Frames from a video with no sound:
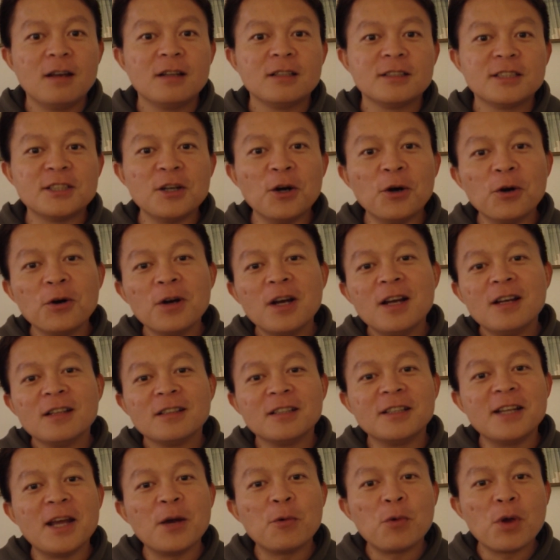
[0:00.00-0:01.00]
So,
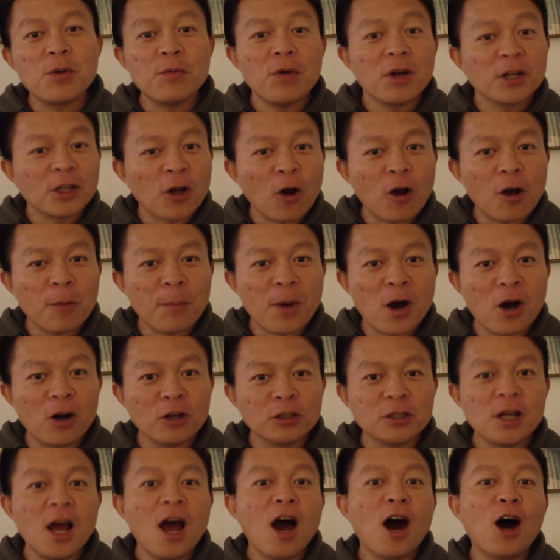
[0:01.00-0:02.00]
today we will talk
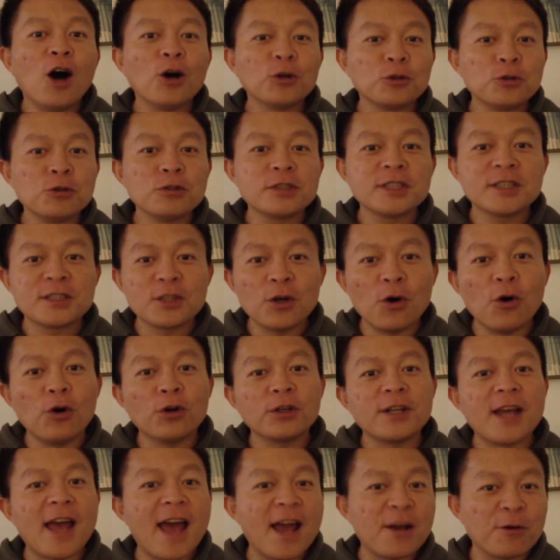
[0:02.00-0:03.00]
about how to store
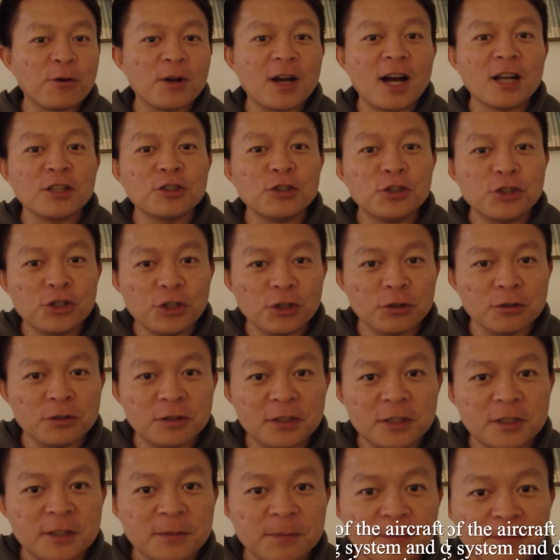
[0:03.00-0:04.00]
the agriculture
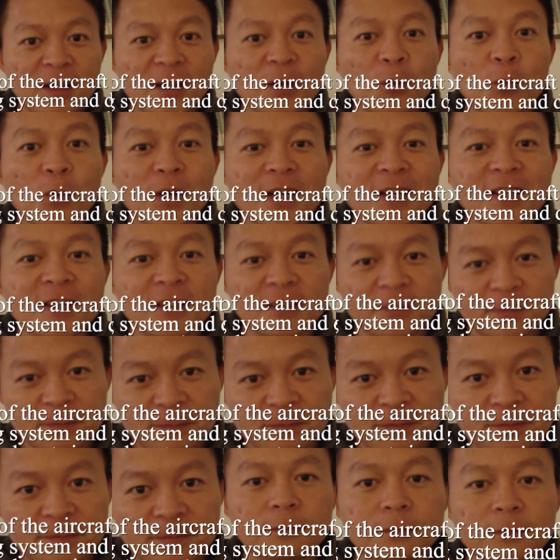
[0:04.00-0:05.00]
drones in the winter.
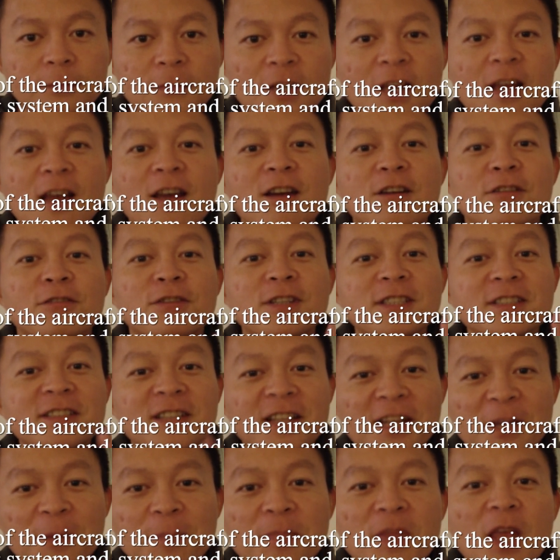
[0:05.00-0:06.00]

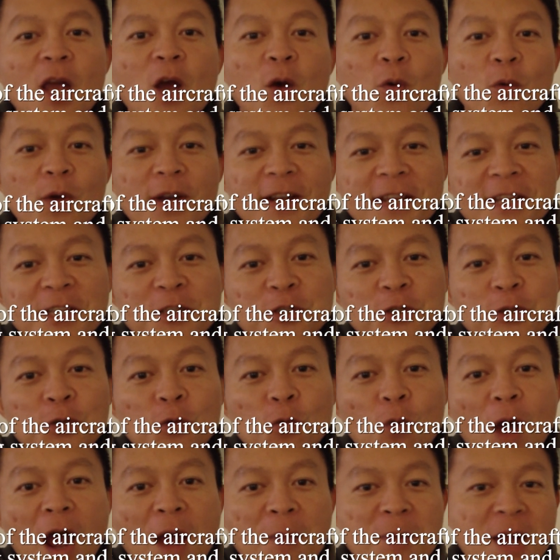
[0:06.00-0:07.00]
Firstly, we need to
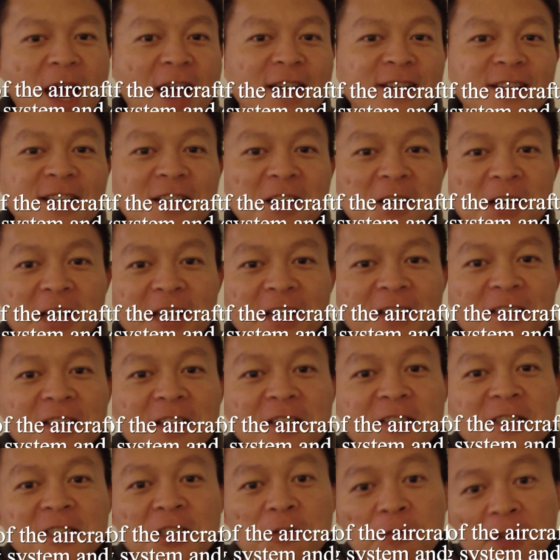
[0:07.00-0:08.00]
wipe and clean
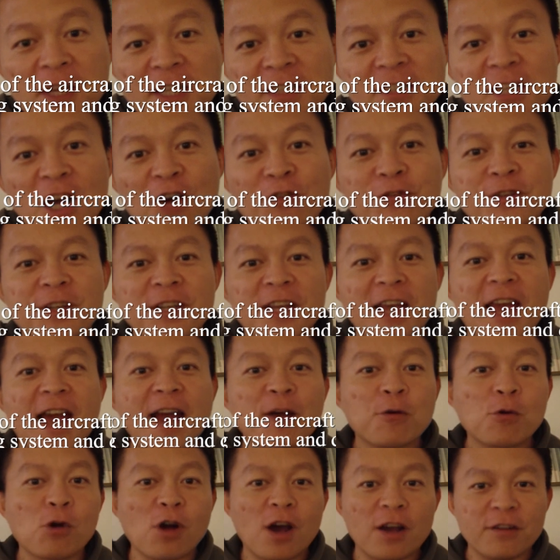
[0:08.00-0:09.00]
the surface of the
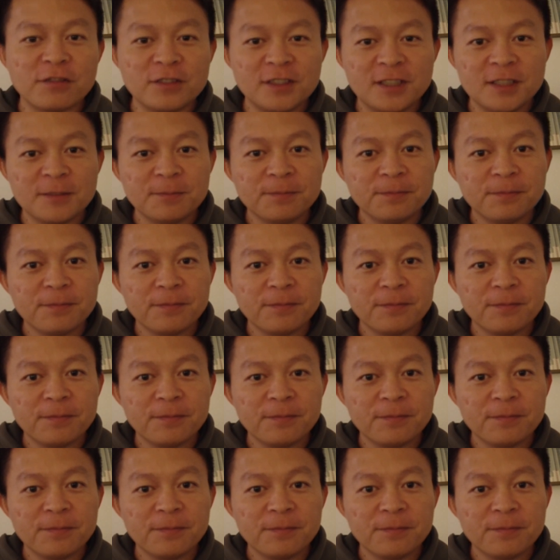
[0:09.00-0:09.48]
aircraft.